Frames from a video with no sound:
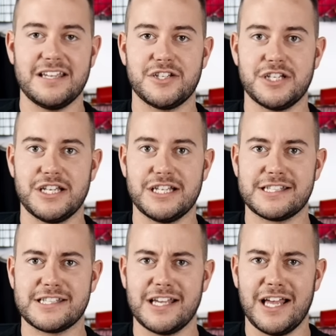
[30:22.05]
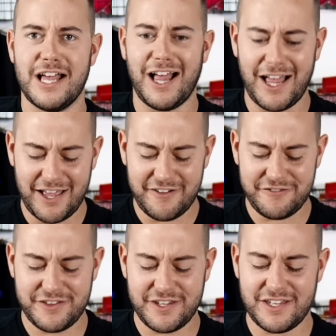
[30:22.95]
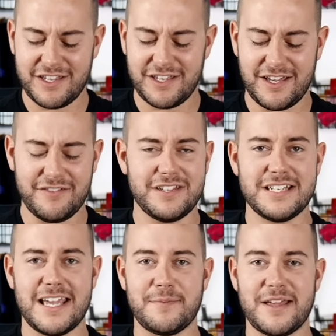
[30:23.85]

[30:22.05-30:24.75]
sheets of the of the tape.